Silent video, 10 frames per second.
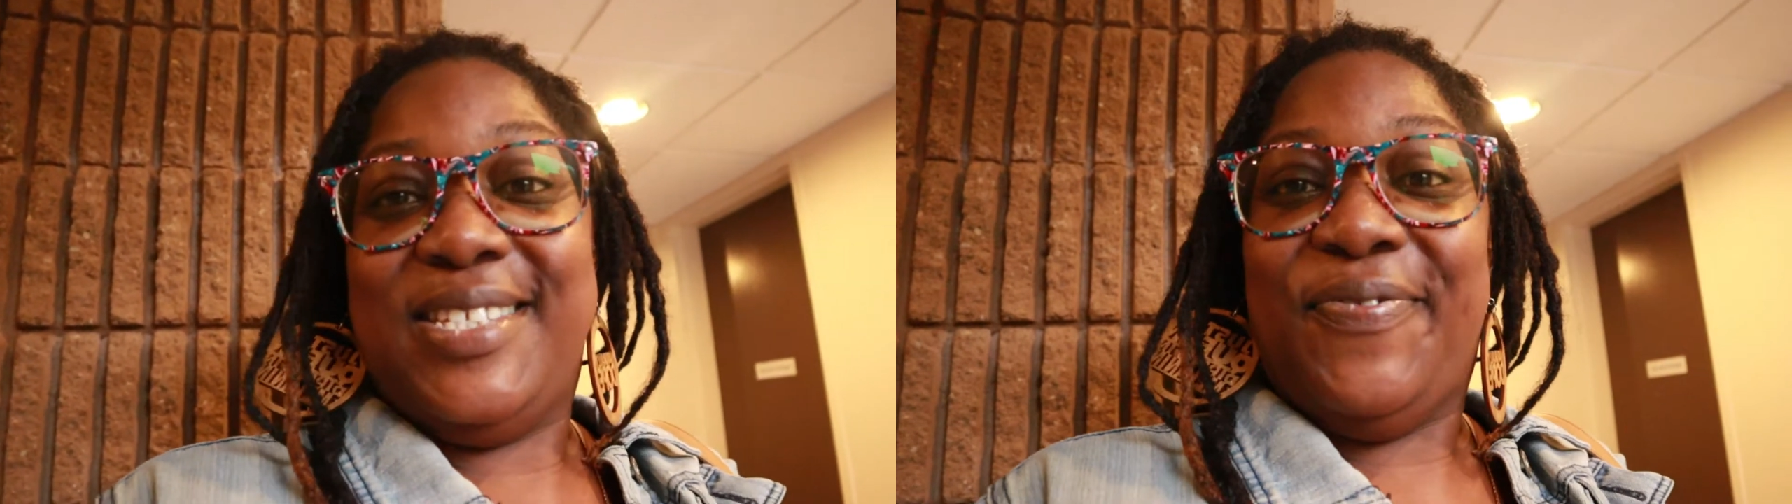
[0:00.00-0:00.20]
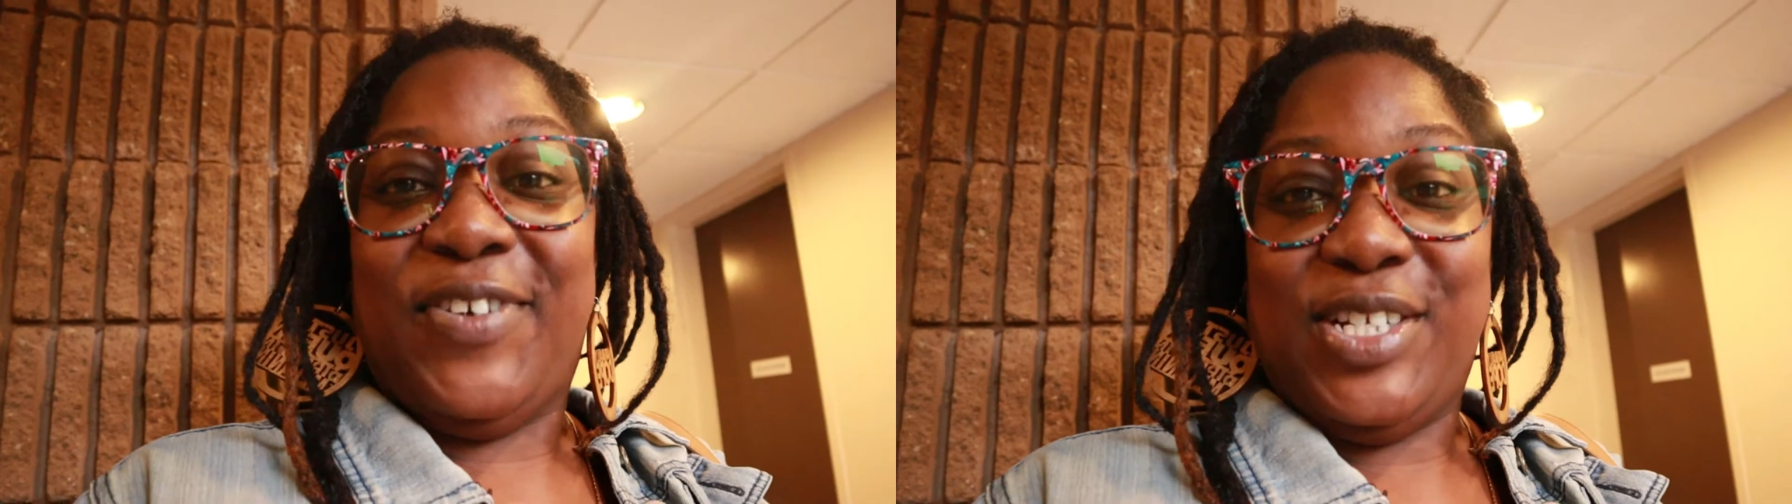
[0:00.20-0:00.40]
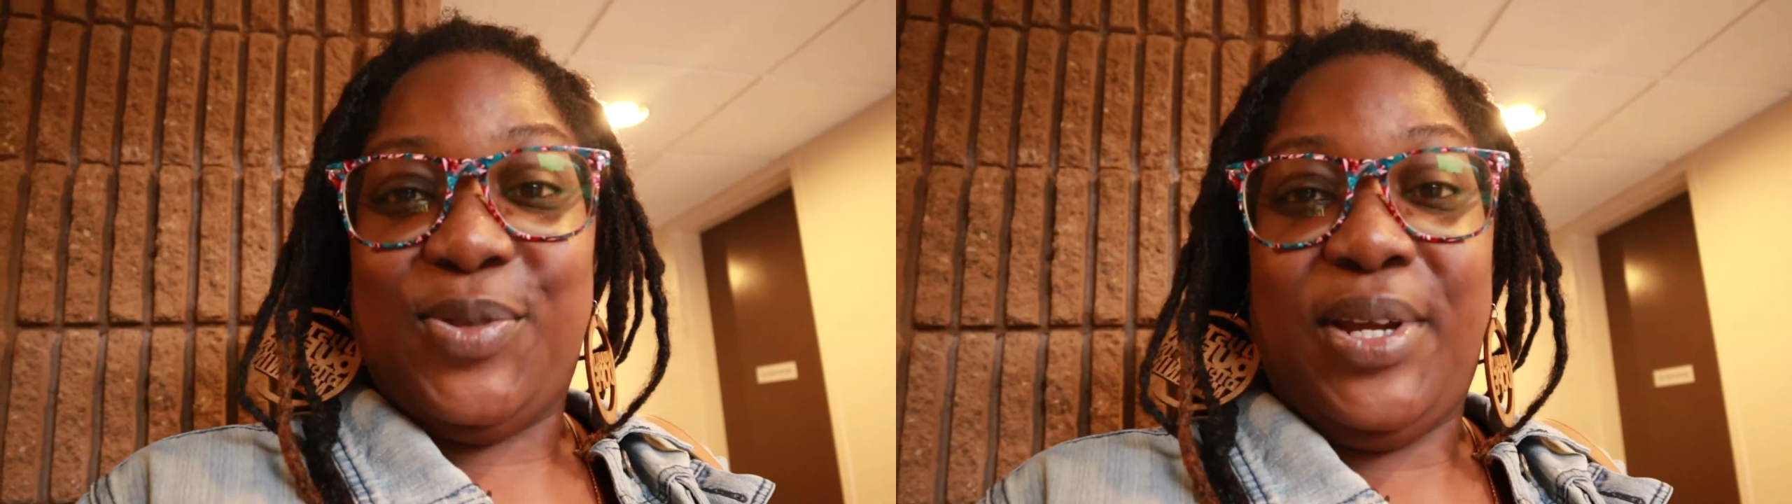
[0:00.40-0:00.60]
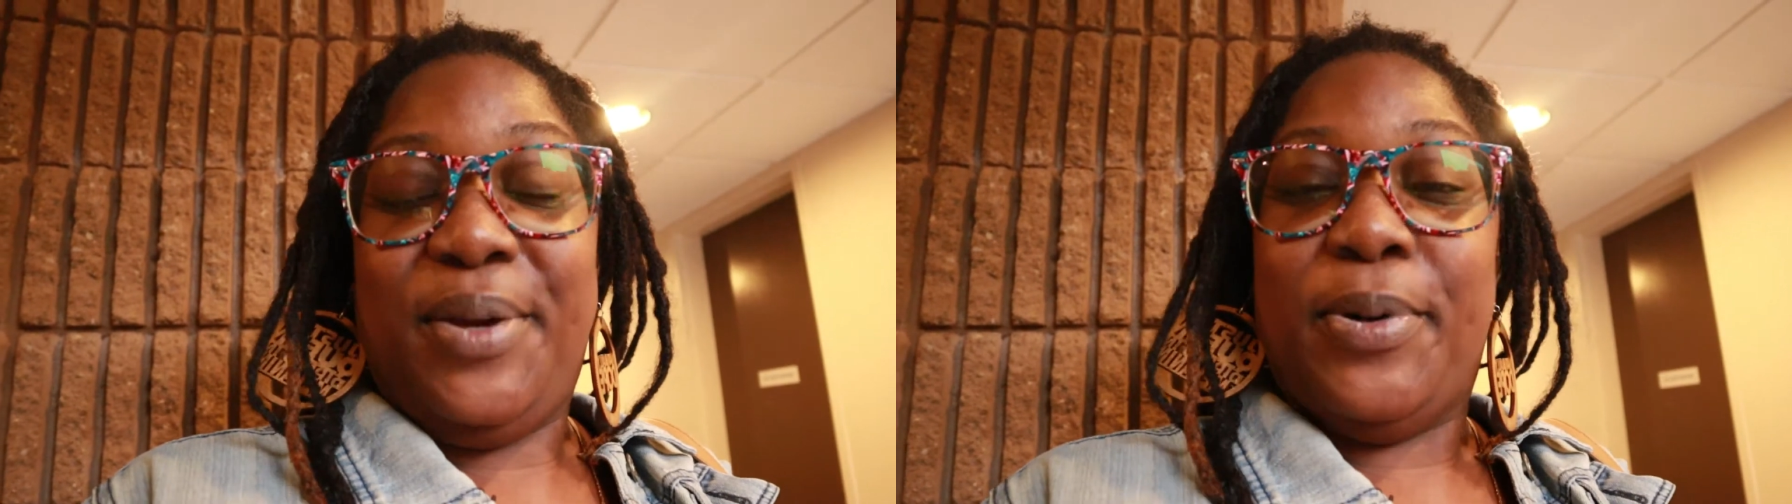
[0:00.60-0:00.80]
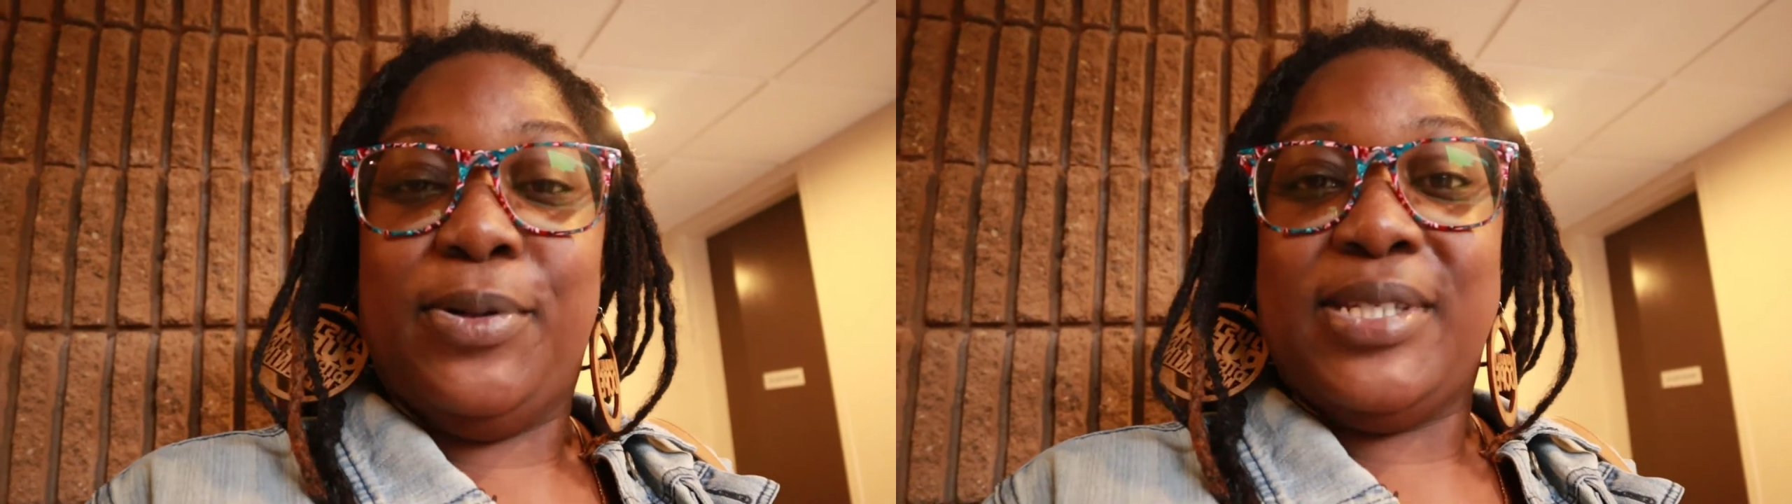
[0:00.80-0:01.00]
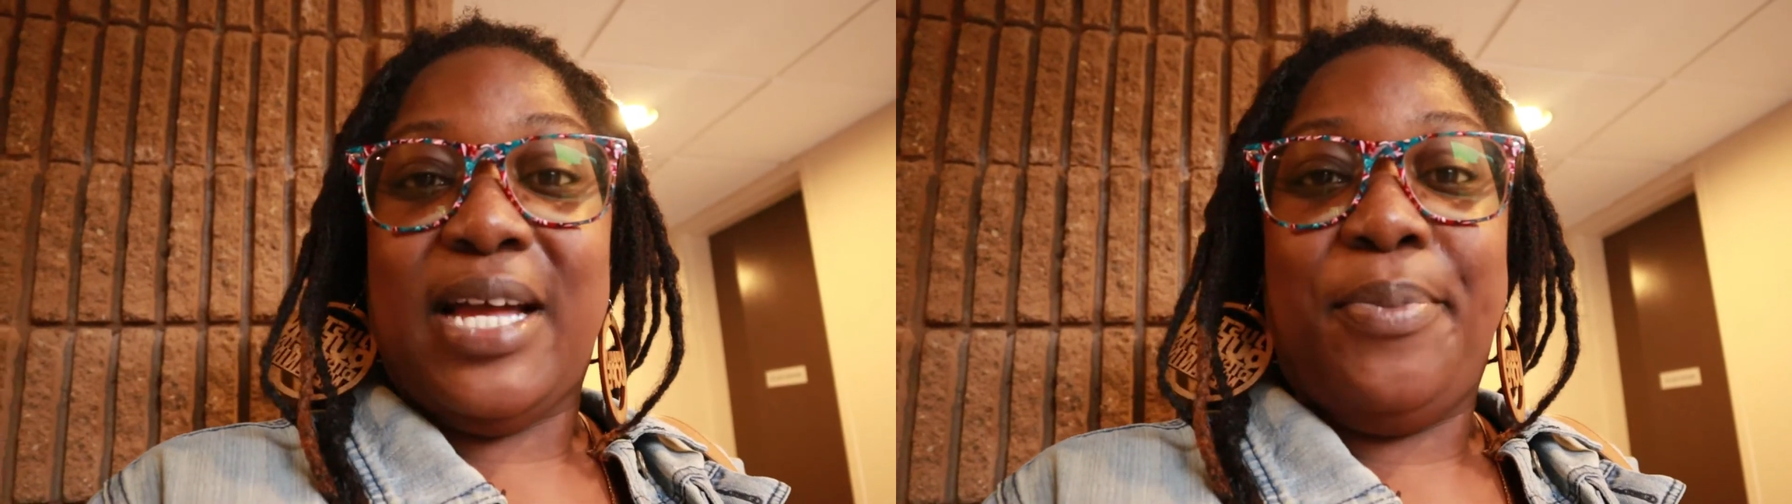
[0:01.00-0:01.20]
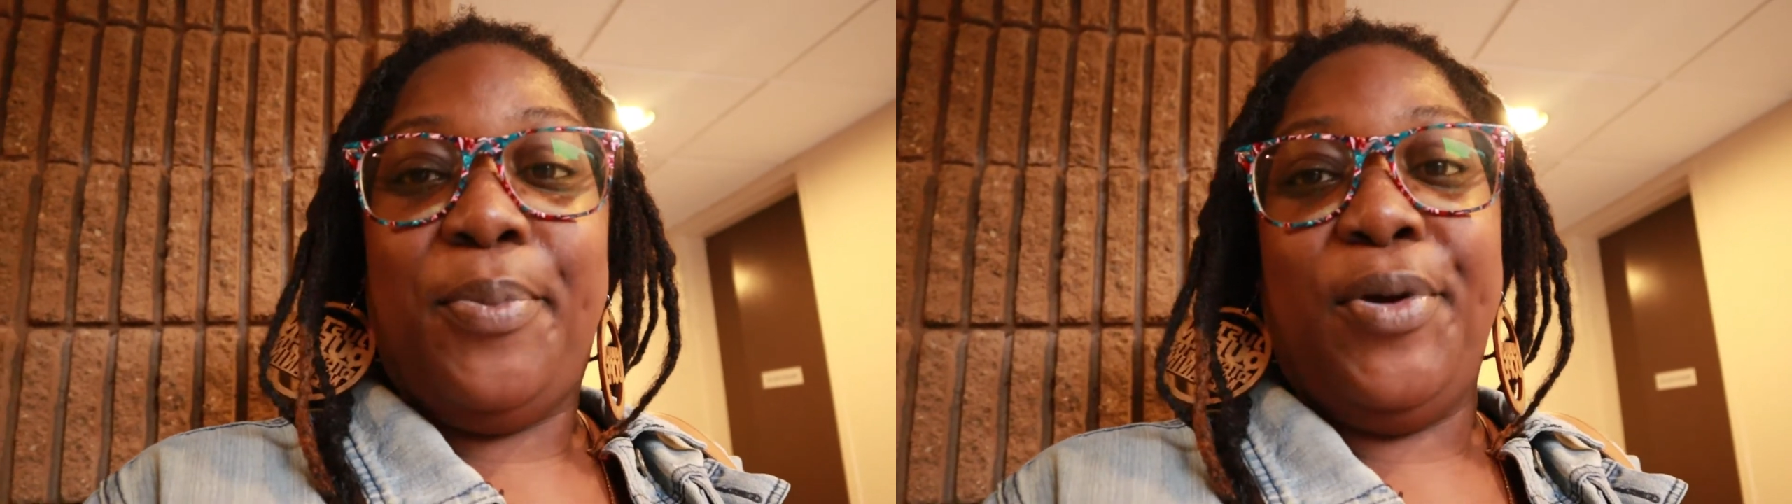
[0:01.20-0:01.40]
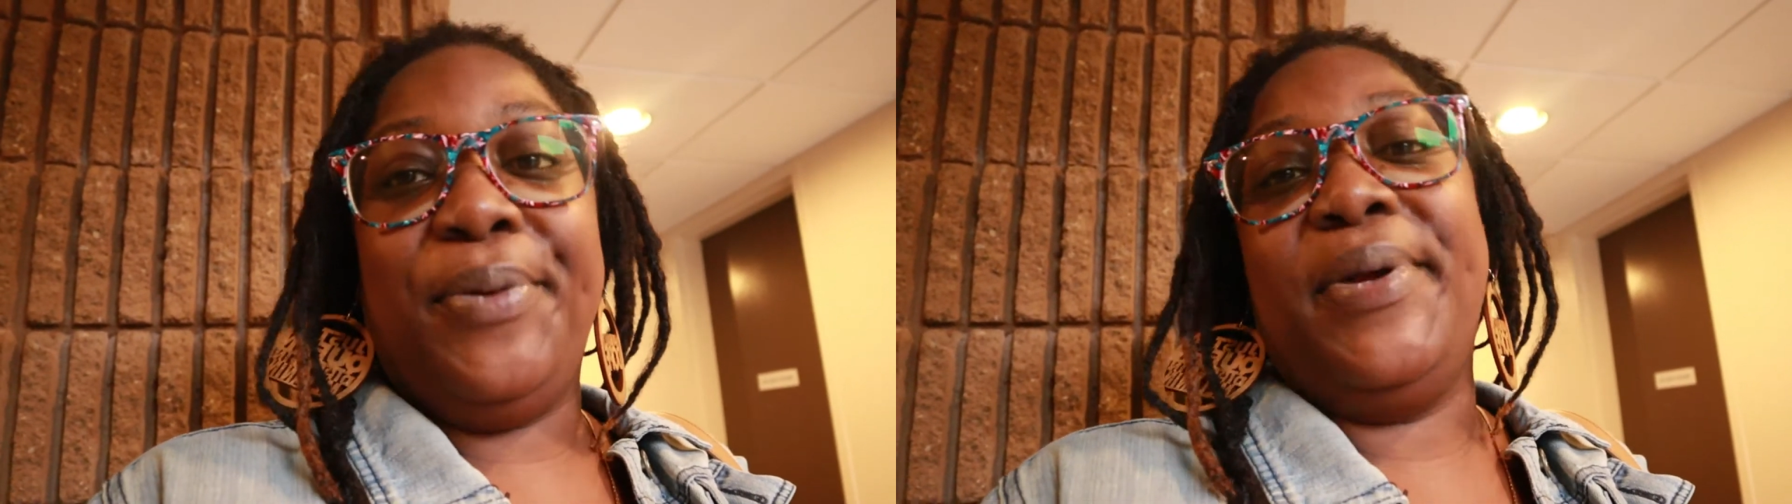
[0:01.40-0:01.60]
the first week post-op
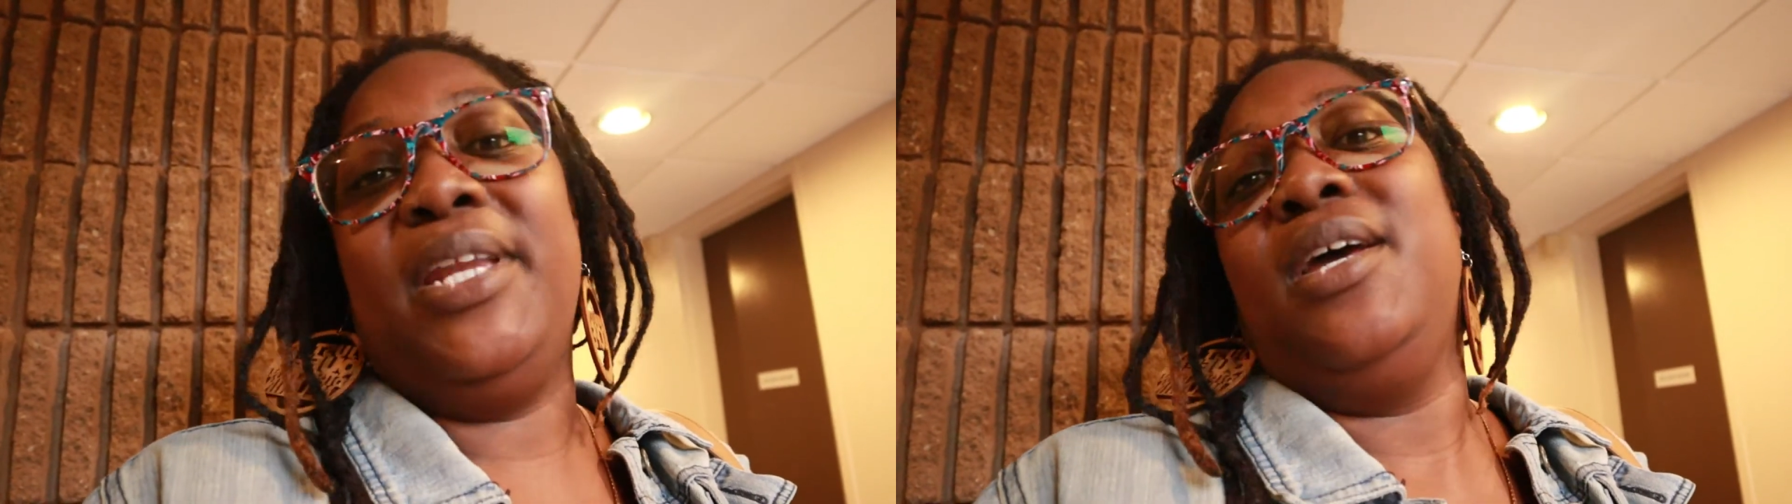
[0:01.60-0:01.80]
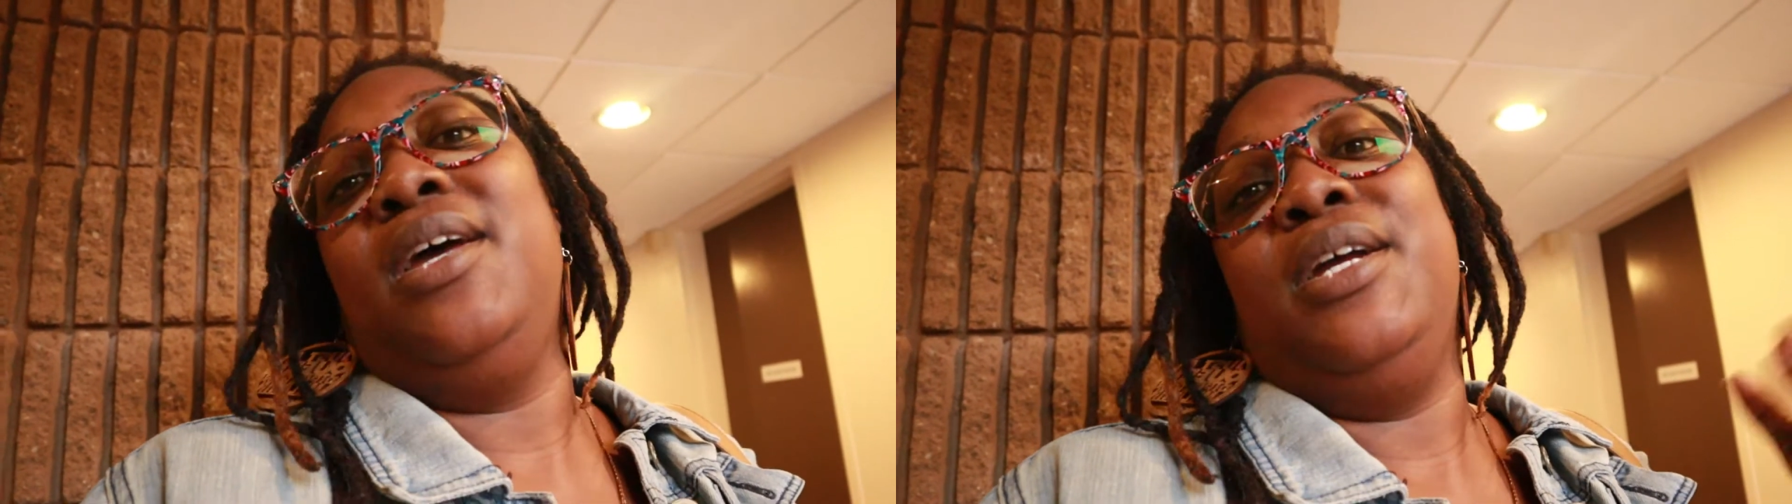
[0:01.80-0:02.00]
appointment.